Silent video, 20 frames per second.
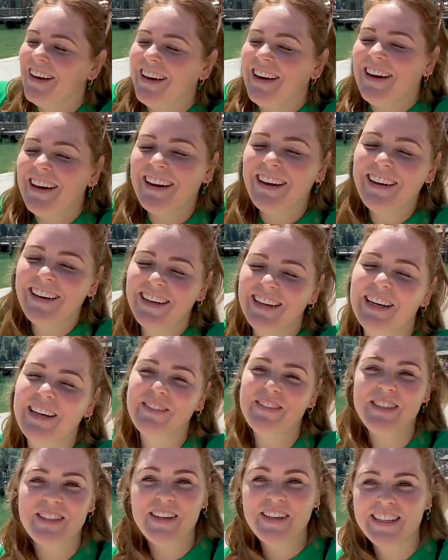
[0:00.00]
I'm
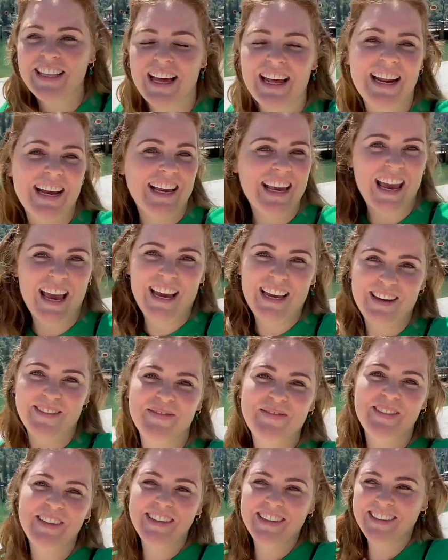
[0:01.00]
so glad I
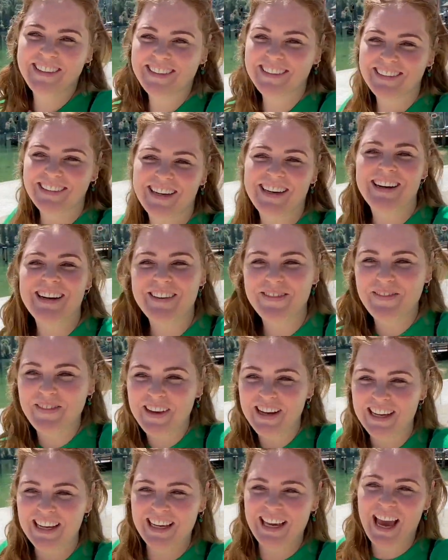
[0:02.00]
came.
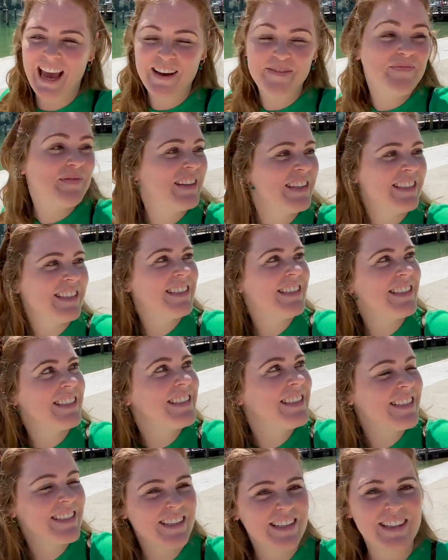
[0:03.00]
Yeah, this
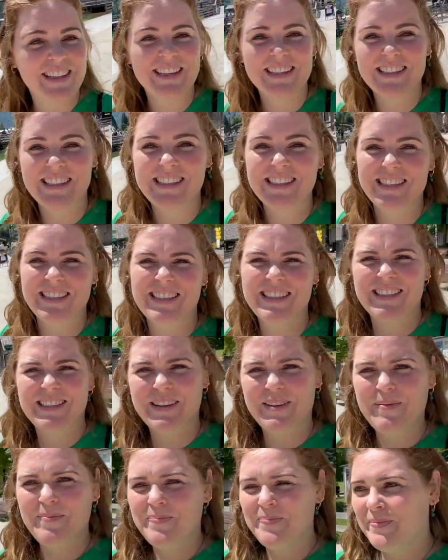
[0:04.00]
is, look
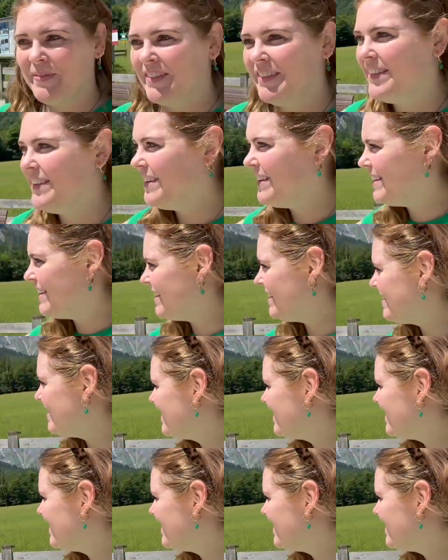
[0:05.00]
at this.